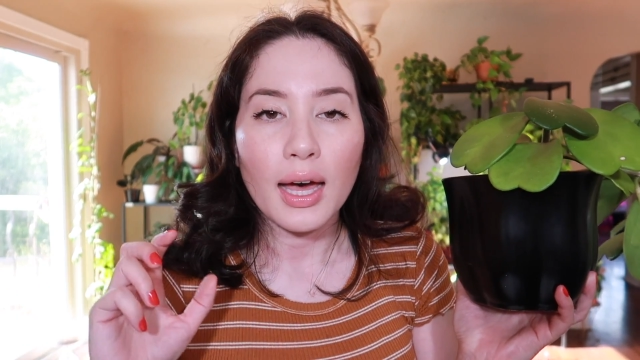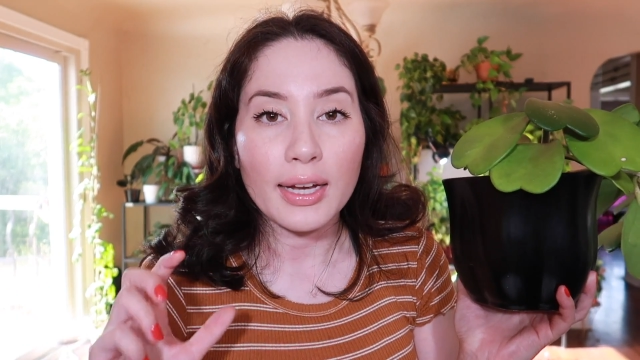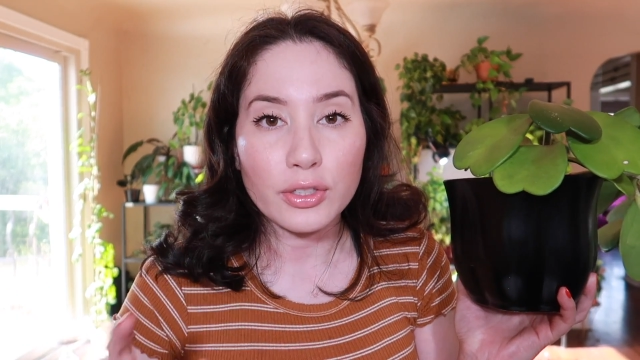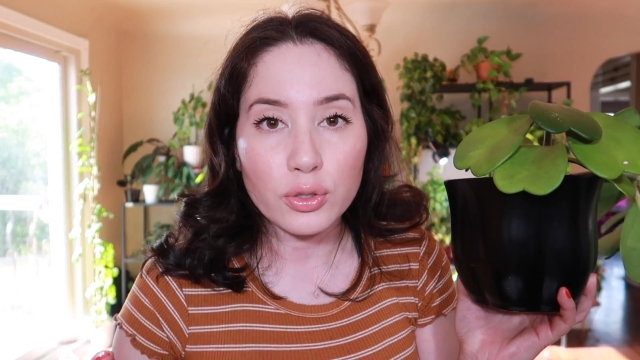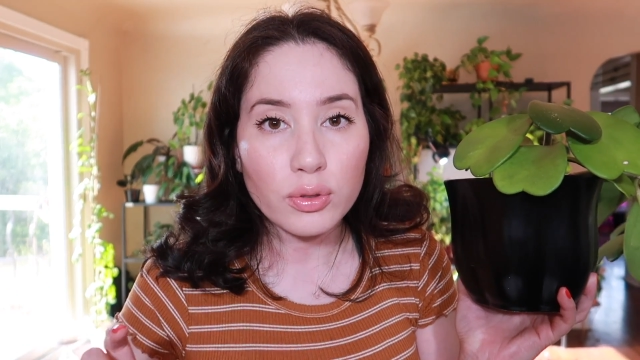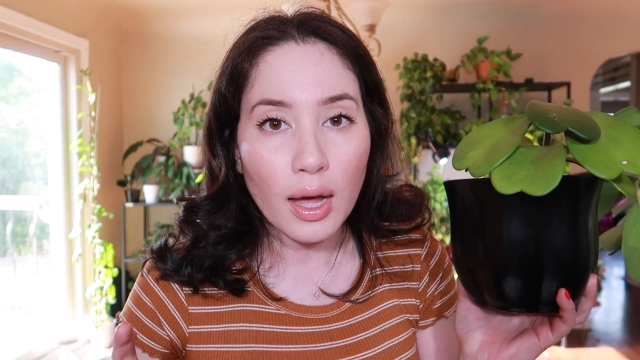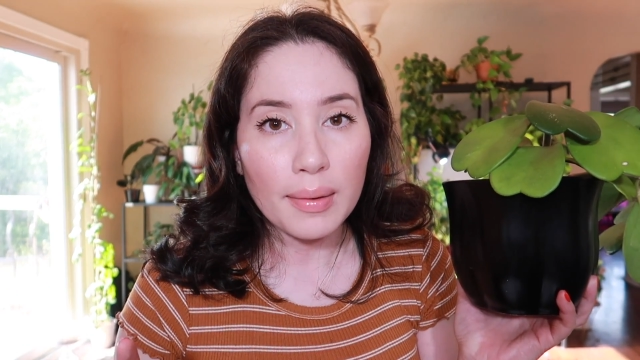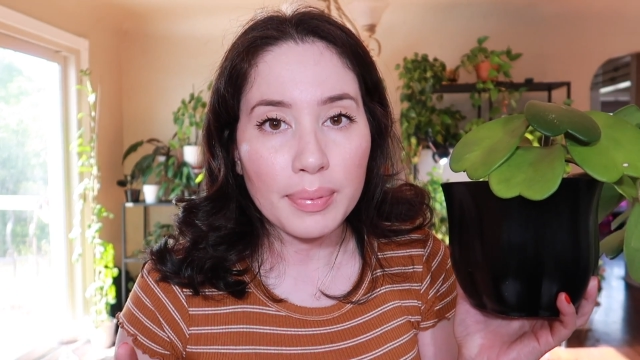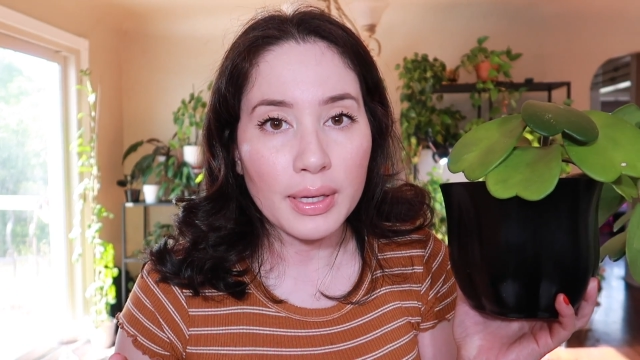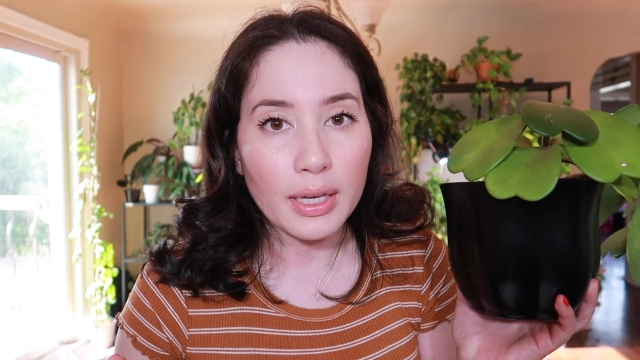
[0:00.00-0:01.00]
I do
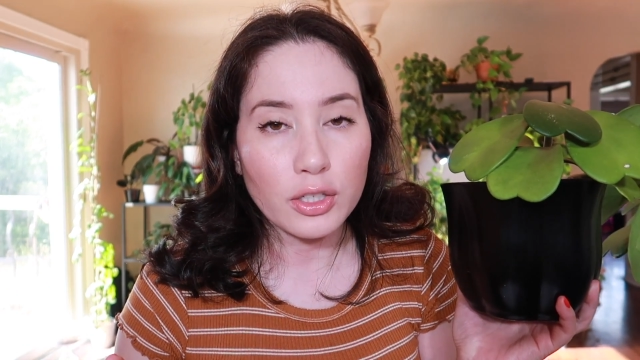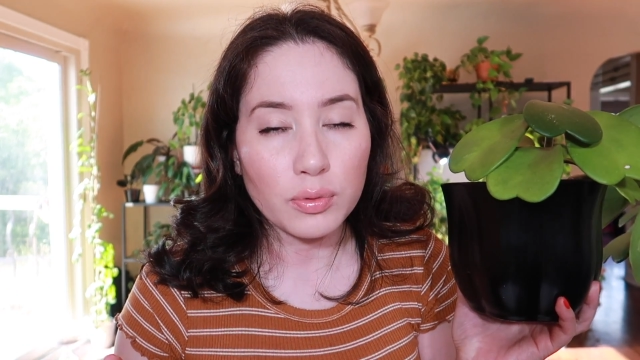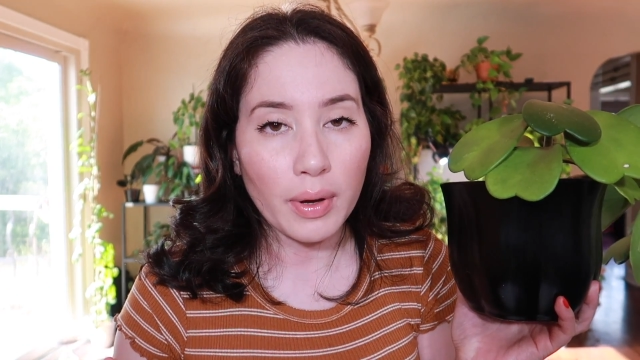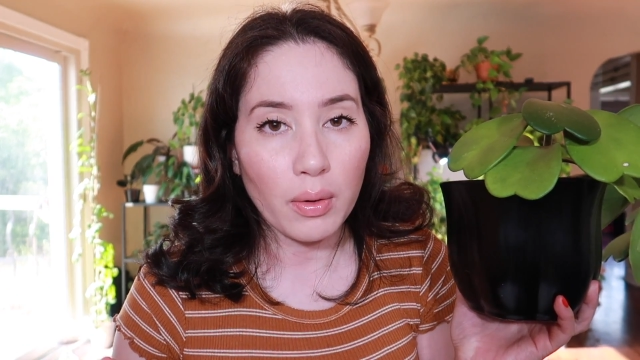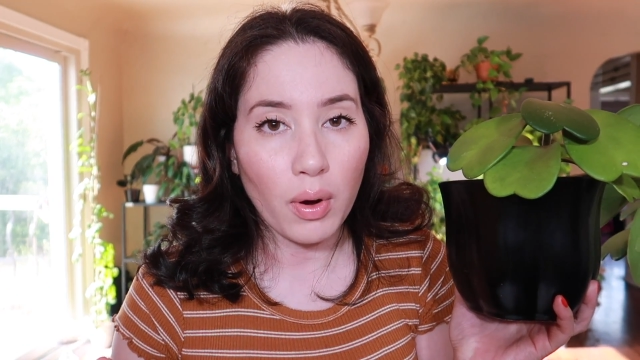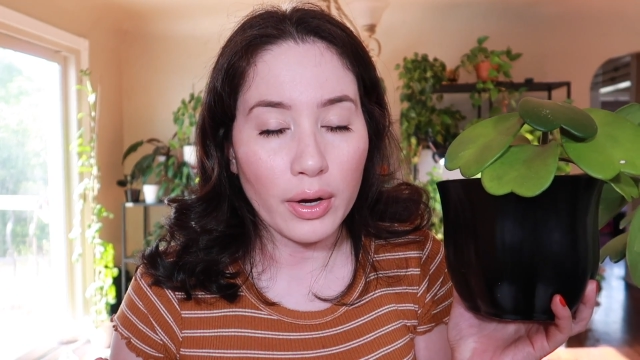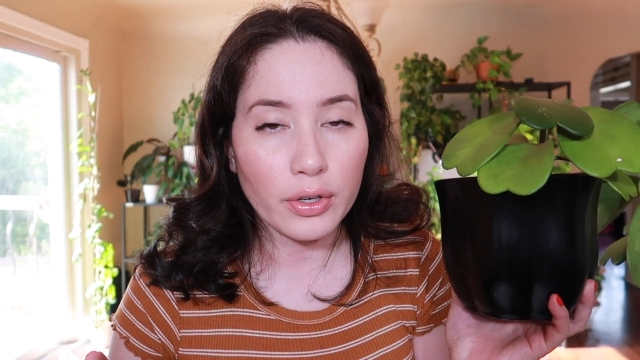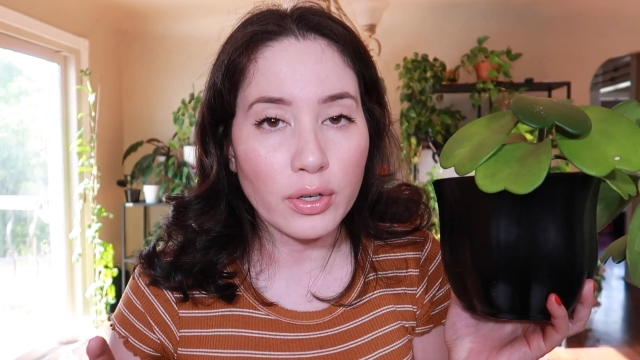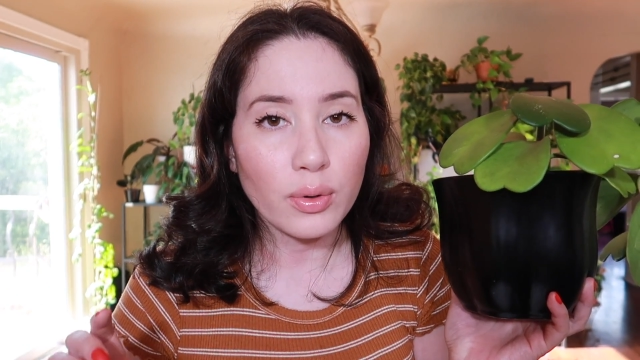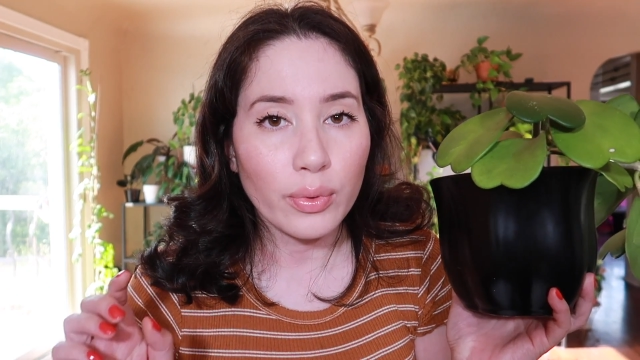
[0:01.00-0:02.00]
not pH my water.